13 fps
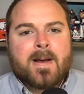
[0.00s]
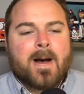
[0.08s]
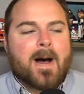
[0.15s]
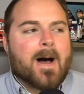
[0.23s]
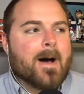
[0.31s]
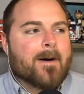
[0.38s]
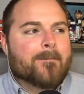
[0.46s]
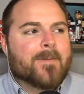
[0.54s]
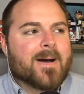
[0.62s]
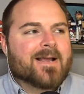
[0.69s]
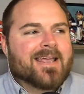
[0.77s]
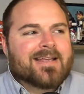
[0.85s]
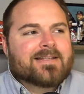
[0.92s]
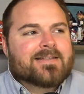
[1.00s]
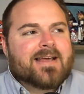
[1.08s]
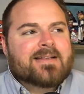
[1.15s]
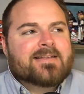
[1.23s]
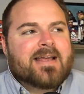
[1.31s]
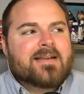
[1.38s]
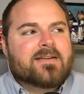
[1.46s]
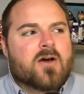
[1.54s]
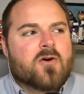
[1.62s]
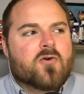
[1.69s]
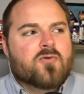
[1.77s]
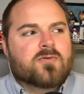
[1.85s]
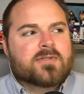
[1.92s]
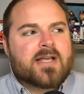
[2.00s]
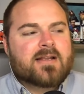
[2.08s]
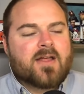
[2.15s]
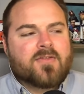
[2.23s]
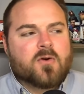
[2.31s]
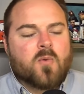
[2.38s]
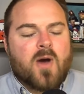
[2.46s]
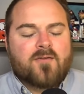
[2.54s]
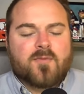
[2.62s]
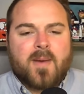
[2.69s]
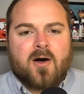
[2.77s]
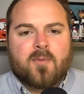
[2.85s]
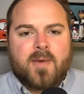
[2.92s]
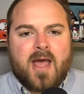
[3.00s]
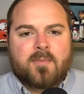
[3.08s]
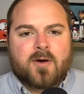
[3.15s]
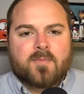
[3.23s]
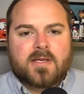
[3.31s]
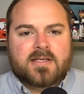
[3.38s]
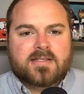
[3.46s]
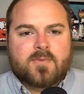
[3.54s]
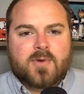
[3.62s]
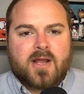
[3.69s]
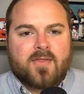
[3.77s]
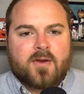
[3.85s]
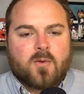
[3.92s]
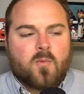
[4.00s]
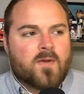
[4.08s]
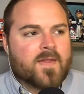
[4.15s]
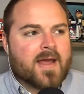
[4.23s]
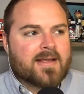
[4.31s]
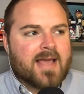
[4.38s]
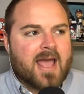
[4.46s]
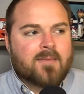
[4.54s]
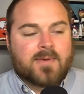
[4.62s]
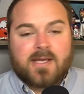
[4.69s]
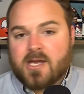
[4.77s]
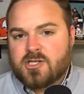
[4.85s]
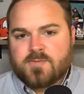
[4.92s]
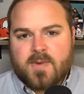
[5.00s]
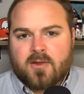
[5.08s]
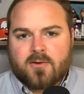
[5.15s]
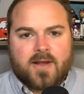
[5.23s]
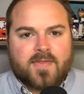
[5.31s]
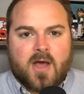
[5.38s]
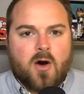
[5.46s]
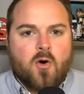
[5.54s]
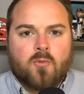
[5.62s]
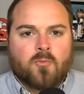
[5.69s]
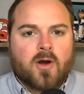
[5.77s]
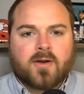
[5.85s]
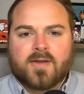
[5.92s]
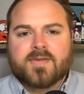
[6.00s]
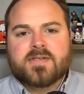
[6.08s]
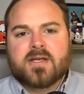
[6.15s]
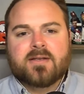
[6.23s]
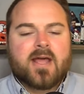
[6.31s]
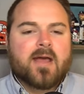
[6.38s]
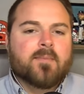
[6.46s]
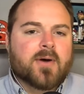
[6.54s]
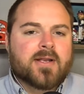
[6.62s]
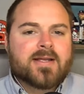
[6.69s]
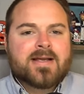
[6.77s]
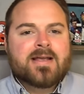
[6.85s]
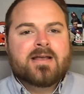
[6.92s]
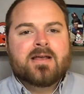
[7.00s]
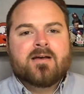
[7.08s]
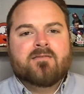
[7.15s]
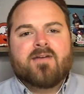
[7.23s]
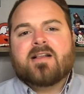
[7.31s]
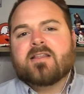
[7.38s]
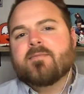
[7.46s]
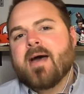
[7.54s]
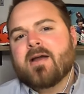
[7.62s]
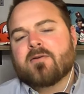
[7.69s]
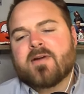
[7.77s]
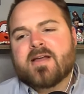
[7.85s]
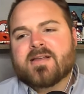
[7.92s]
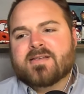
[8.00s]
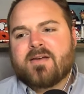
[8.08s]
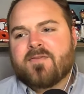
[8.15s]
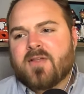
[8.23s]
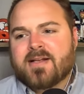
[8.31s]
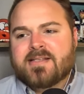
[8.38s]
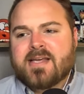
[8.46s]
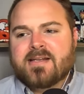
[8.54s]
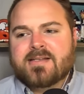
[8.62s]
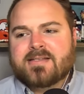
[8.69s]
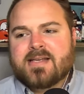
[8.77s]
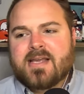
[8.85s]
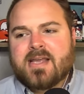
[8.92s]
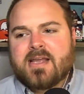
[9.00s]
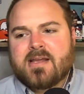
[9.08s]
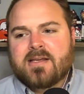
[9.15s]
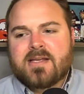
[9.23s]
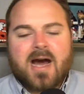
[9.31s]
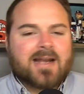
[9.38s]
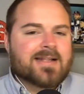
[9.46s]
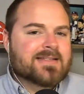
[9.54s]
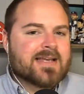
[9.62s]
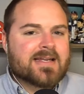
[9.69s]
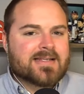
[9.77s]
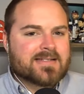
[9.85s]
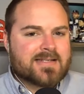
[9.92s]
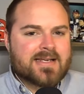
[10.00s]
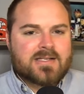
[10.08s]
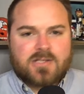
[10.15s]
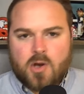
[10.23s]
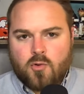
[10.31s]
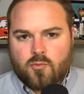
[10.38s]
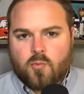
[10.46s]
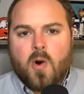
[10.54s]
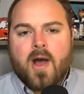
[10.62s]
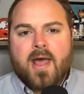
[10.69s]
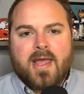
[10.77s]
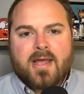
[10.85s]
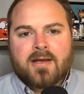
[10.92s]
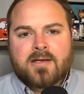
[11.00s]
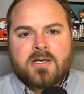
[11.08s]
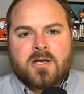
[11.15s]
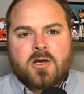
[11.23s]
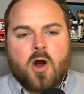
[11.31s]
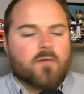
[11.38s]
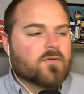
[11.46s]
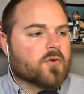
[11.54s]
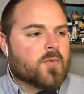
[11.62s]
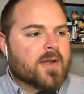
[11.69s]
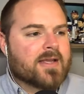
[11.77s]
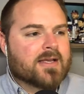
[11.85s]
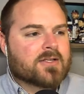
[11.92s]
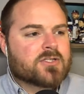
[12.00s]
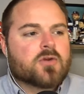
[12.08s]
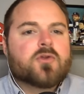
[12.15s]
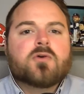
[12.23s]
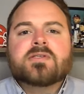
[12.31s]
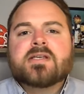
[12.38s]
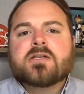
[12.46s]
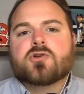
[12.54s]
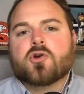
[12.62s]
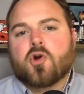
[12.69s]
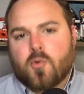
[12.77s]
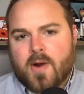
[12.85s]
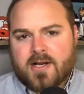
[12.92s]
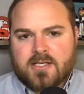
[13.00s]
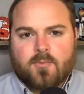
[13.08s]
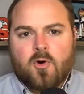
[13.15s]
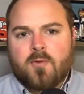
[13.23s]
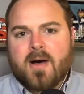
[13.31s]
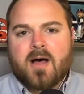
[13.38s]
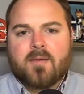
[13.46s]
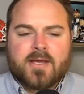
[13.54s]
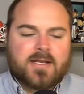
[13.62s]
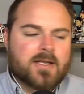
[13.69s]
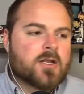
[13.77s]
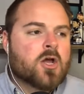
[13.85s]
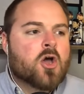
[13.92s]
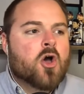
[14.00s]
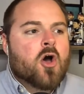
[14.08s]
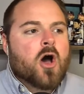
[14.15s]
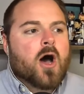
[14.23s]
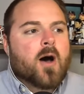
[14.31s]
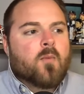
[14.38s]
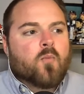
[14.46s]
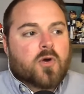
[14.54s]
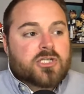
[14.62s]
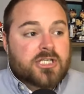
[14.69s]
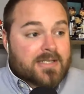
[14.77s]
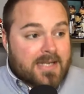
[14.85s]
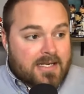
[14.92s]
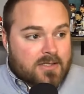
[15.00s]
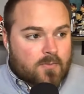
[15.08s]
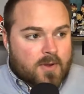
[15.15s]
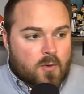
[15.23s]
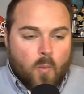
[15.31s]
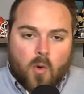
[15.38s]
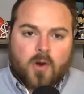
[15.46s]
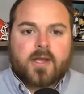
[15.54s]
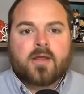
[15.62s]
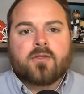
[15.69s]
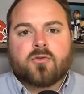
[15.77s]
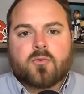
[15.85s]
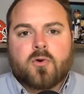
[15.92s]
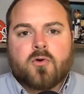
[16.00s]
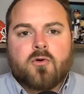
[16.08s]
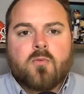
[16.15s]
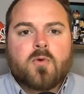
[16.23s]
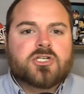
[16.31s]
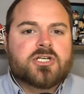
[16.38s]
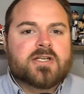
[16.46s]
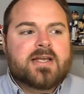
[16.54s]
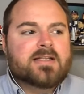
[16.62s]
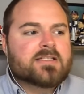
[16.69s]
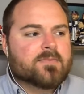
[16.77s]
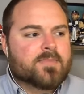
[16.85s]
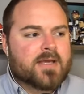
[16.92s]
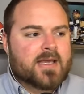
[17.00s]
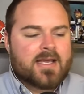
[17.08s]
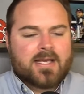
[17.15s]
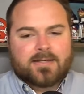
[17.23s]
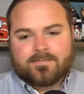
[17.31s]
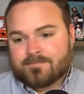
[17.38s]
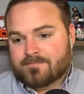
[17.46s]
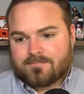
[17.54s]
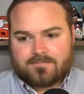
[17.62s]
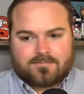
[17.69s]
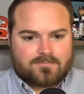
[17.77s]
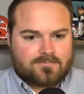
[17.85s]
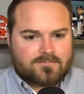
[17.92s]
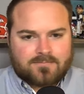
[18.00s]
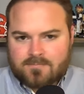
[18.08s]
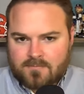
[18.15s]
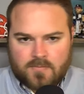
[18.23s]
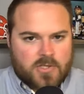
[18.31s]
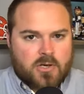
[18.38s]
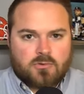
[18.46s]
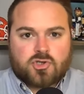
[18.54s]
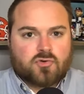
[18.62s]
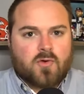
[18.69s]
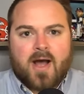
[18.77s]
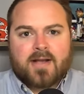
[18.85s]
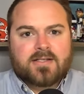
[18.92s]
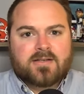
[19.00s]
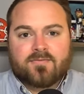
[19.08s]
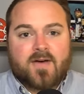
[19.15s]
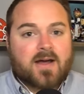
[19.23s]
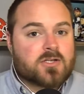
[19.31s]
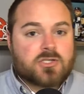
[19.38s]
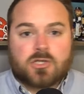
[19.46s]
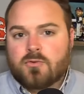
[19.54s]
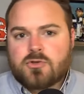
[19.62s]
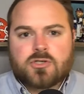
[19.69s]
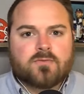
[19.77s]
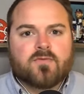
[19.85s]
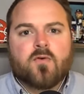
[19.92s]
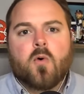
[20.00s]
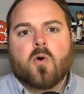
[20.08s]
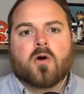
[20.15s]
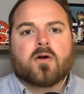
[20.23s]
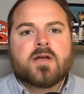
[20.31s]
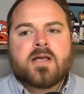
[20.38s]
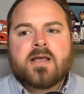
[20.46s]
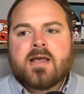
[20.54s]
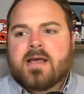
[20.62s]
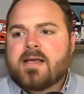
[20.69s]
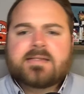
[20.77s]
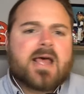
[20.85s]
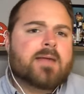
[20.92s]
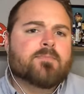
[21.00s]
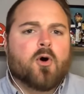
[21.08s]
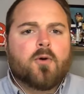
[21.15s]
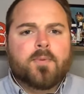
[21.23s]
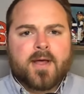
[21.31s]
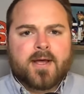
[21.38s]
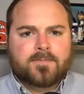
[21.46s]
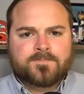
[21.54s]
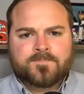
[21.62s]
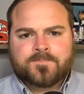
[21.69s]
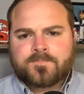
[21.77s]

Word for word: Um, again, take take no take nothing away from Alabama because they went out there and won that game, and Gage Miller hit that home run on Sunday. But fact of the matter is, I feel like Tennessee got in Tennessee's own way over the weekend. So those things are correctable, in my opinion. Um, what you need to be working through and what you need to be, you know, trying to find a solution for is that bullpen.